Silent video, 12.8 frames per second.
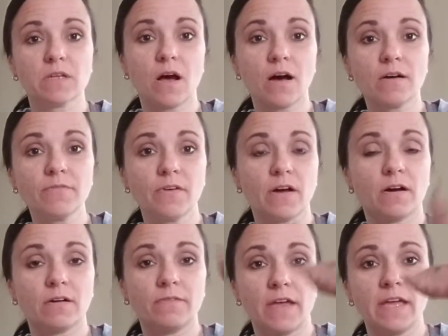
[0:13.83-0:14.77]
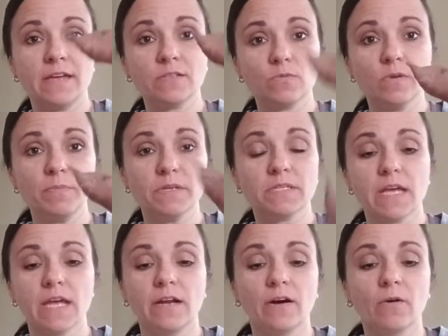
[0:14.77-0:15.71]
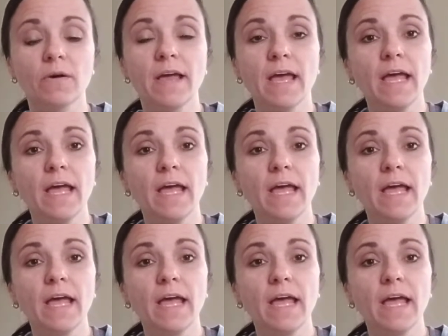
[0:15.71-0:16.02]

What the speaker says: off of a sweet potato,